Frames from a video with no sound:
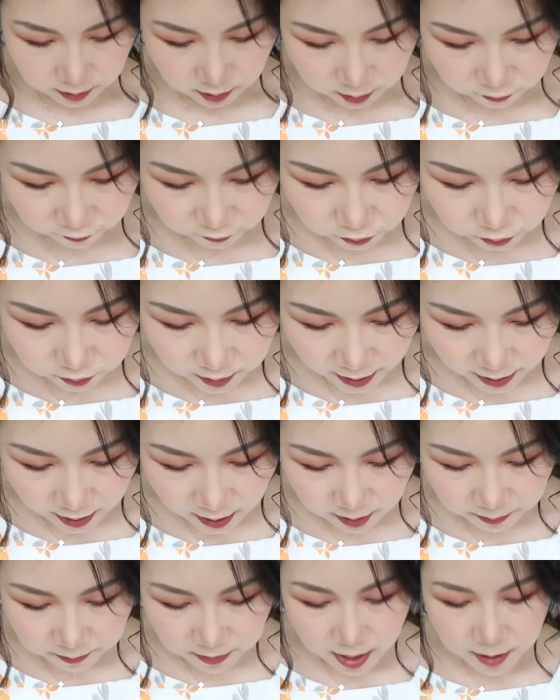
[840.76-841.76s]
the full
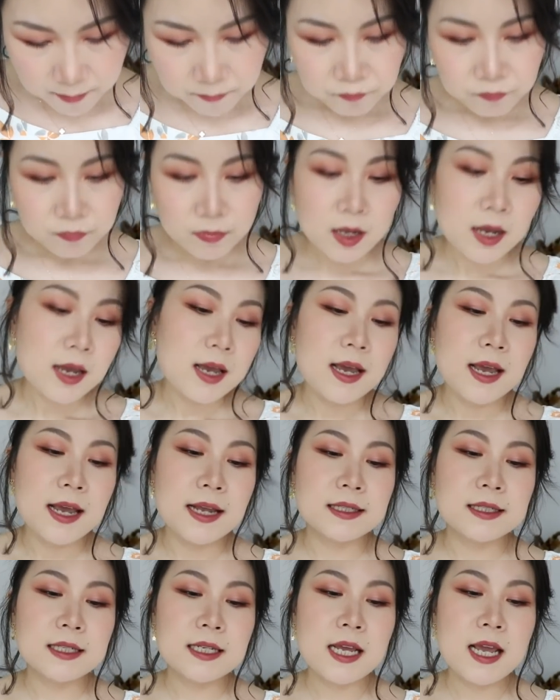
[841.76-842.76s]
name.
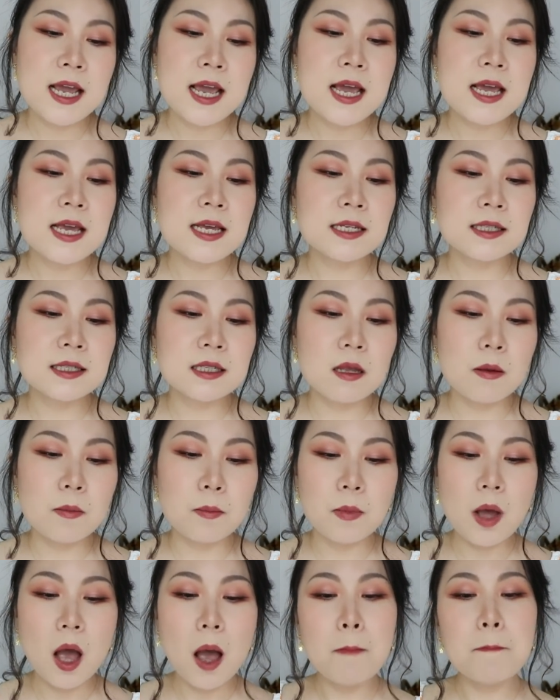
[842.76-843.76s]
It is
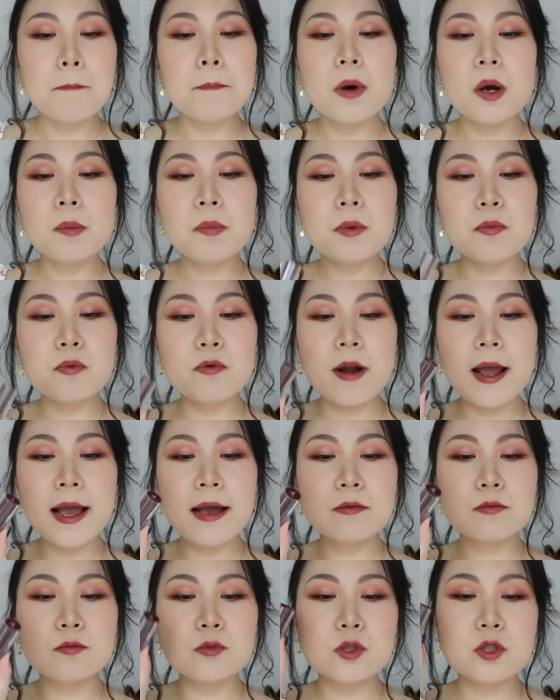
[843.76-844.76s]
Bobbi
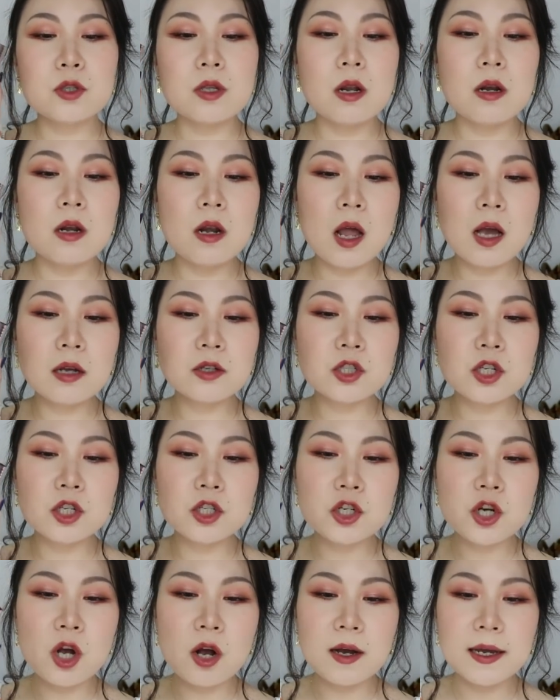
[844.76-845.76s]
Brown's Luxe
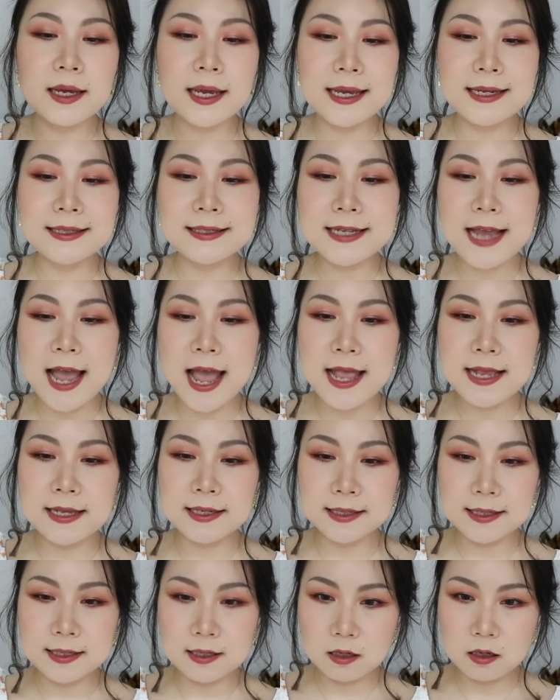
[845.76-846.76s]
Shine
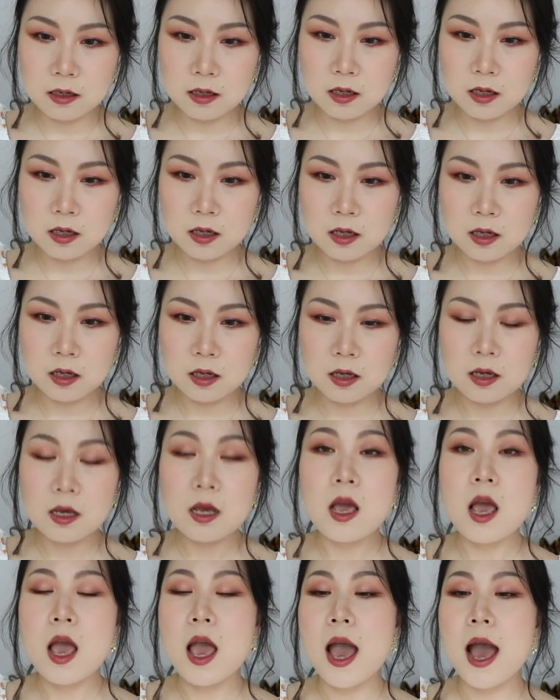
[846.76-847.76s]
Intense,
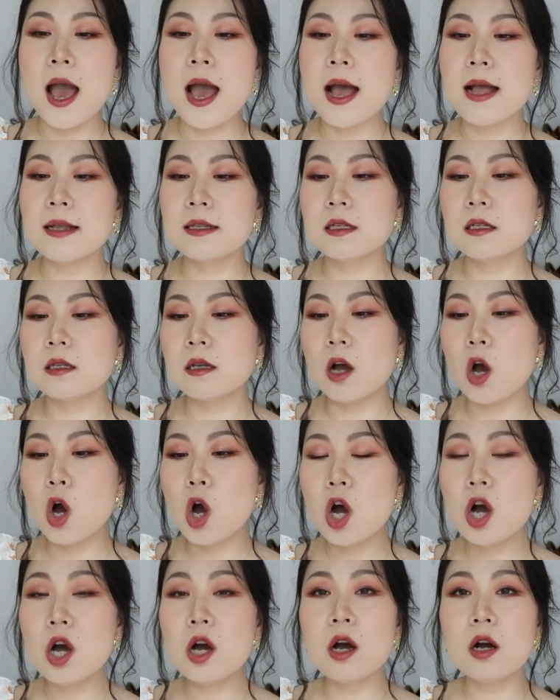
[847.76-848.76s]
and
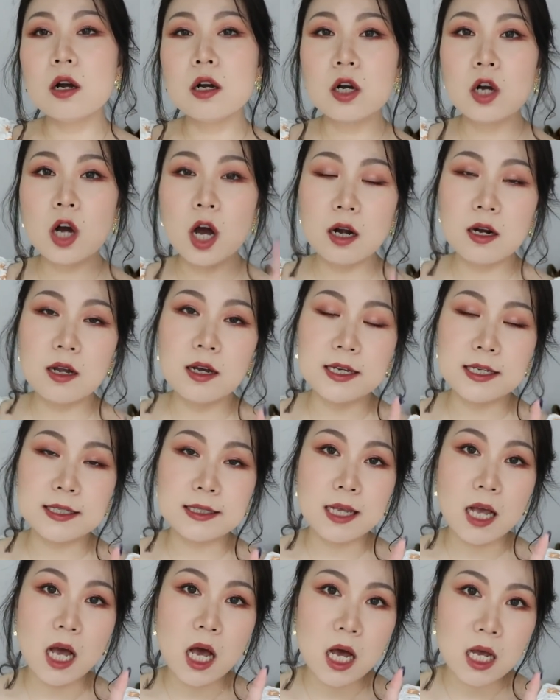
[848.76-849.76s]
her color is
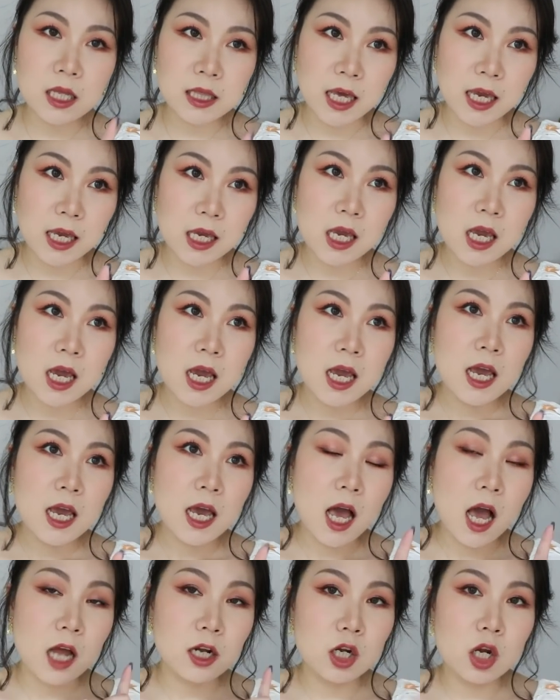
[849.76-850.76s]
honey.
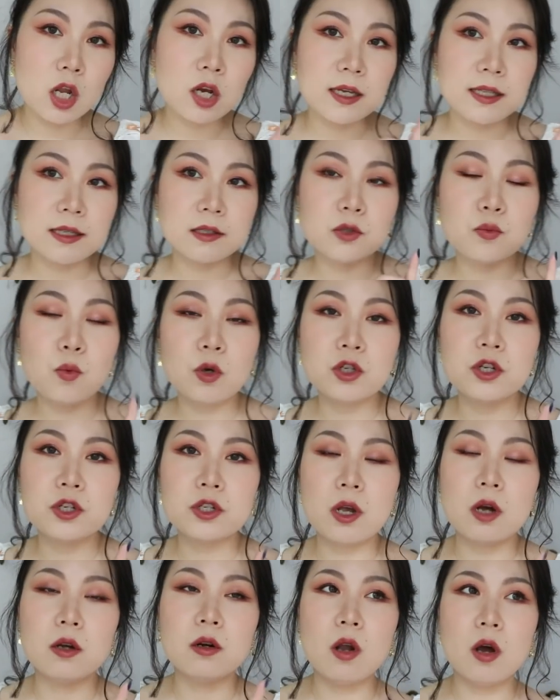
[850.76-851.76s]
I look at the swatches
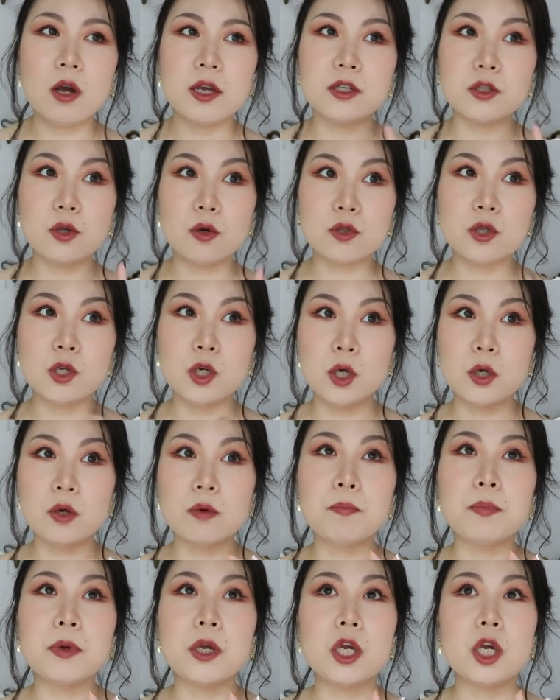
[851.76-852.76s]
online, it also look
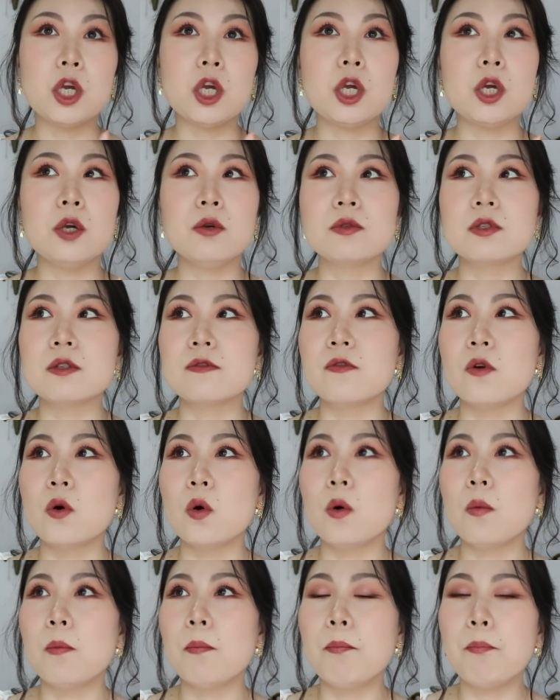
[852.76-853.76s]

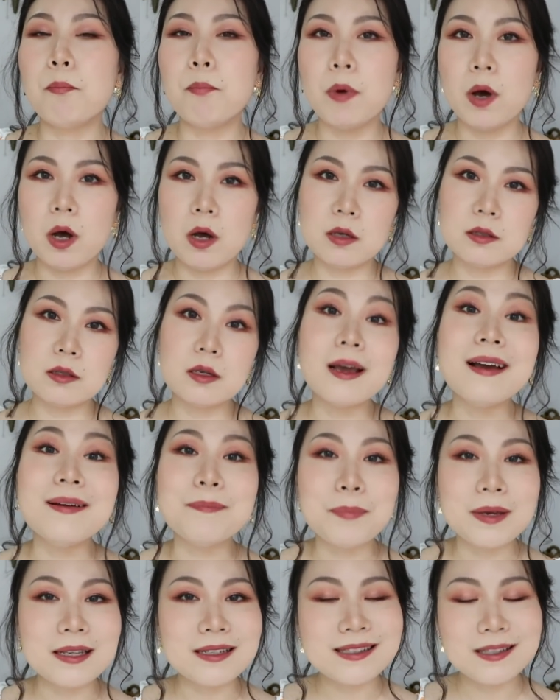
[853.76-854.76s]
beautiful, but it's
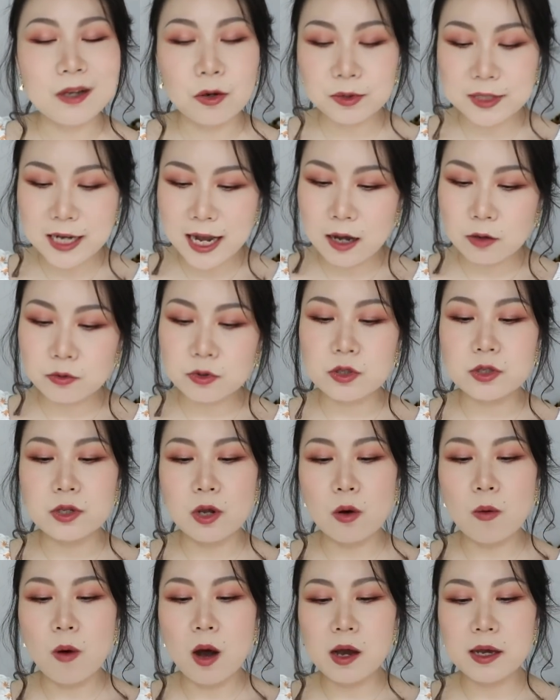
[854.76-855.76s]
been sold out,
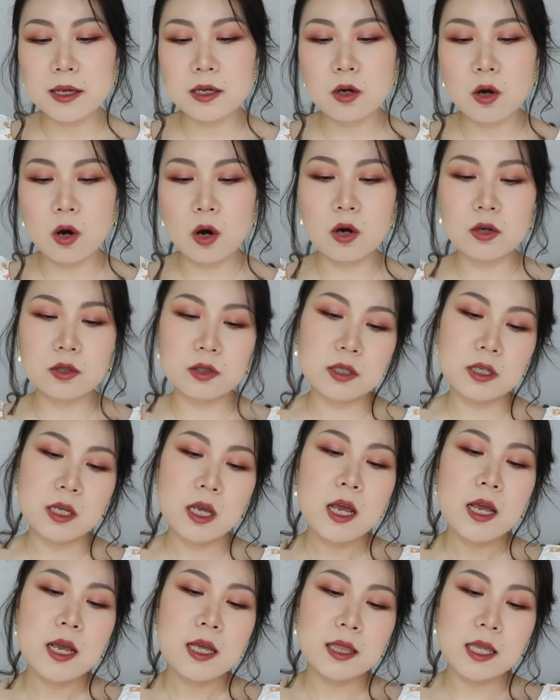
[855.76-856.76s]
so I got
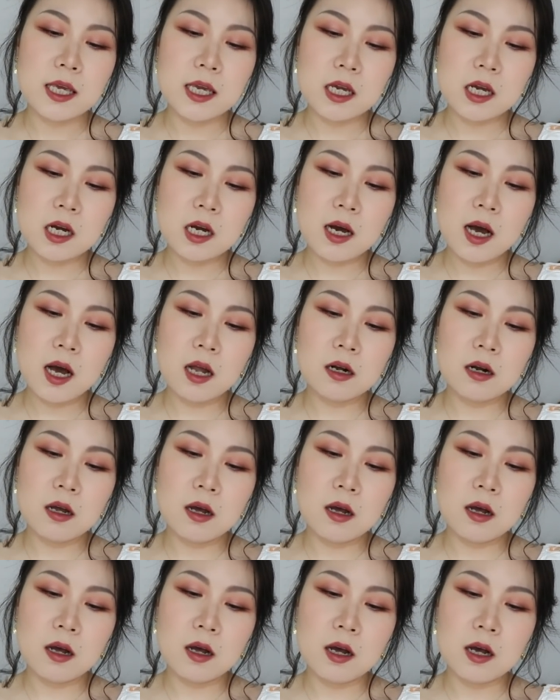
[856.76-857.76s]
the
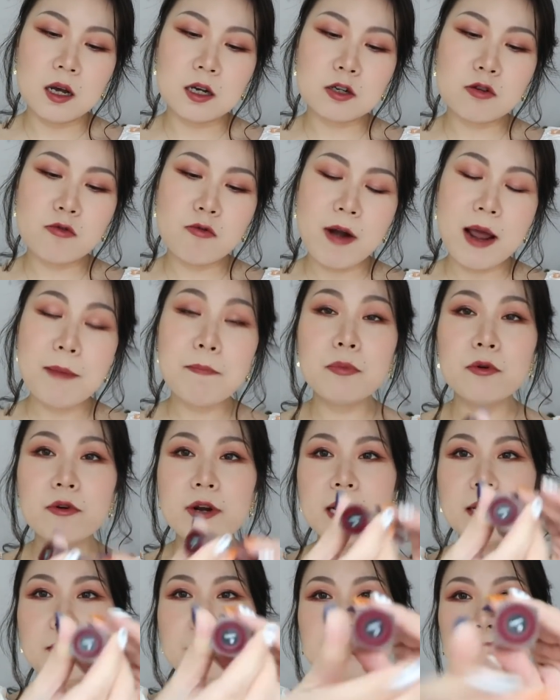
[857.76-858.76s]
color
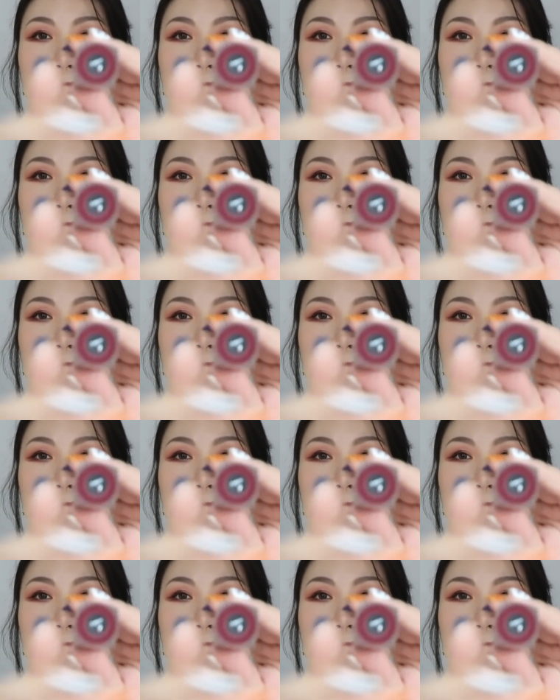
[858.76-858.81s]
Cranberry.